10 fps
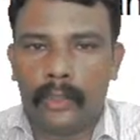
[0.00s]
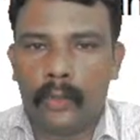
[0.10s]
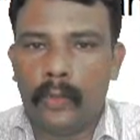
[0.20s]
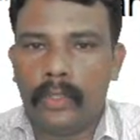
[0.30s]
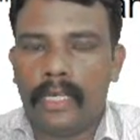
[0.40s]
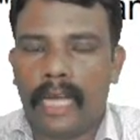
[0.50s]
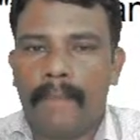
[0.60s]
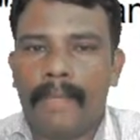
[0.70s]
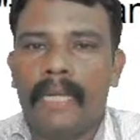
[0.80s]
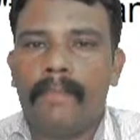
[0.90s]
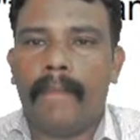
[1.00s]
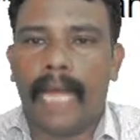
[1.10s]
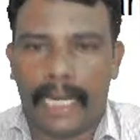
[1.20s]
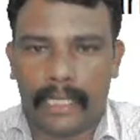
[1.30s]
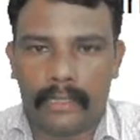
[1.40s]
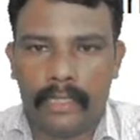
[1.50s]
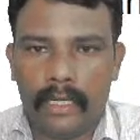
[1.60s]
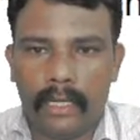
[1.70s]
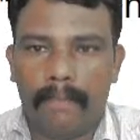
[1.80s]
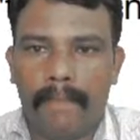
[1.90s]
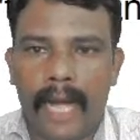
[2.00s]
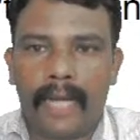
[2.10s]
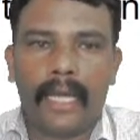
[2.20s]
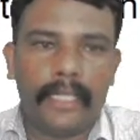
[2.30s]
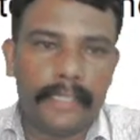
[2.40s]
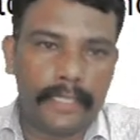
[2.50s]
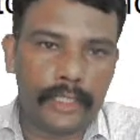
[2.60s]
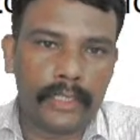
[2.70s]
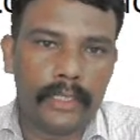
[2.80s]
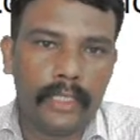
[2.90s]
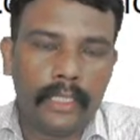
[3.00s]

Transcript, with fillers: to Grameen Bank of Bangladesh.